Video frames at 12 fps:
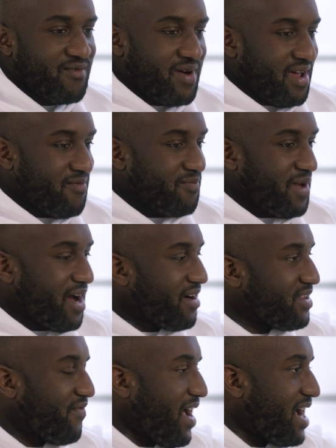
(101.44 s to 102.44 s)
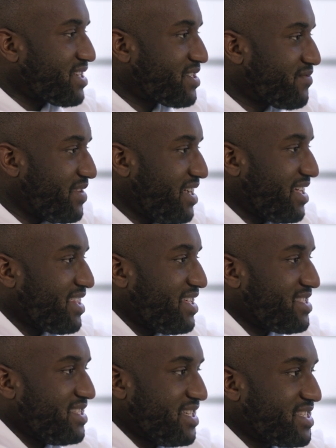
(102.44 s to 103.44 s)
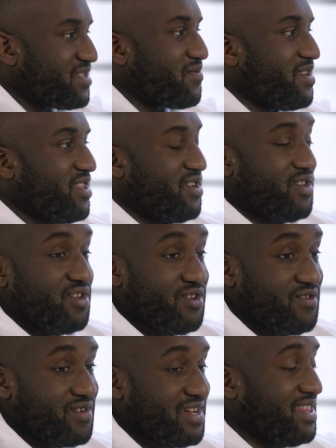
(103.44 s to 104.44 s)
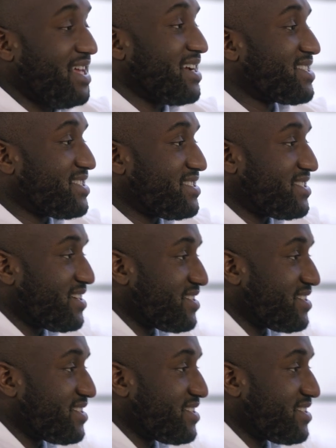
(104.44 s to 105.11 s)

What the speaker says: wait, Paris Fashion Week? This is where the new collections are